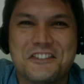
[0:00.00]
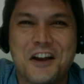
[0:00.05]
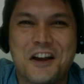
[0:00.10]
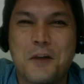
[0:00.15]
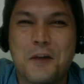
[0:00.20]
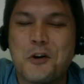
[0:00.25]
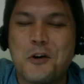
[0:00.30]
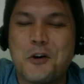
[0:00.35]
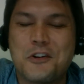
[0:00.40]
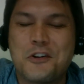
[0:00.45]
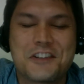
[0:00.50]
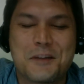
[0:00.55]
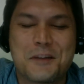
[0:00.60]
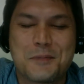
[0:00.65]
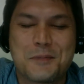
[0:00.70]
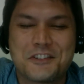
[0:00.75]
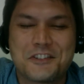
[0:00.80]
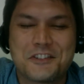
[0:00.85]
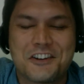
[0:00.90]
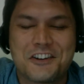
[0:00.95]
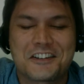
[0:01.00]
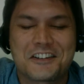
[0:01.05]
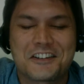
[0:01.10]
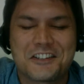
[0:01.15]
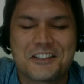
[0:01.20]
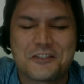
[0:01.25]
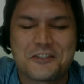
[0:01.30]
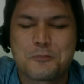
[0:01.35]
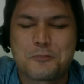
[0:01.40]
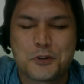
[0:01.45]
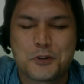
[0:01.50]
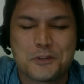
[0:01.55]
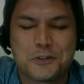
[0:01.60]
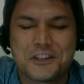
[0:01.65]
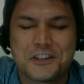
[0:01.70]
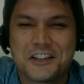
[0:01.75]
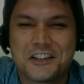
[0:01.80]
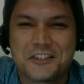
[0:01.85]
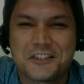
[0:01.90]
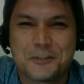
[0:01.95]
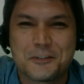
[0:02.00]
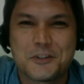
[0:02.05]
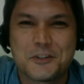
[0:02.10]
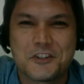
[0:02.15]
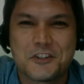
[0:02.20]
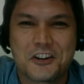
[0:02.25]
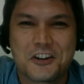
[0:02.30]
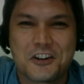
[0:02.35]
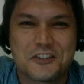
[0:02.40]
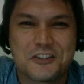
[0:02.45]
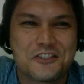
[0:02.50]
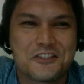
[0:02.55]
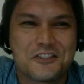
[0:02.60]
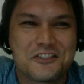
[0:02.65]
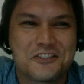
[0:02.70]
I'm always happy to talk. You can probably guess I'm a talker. So.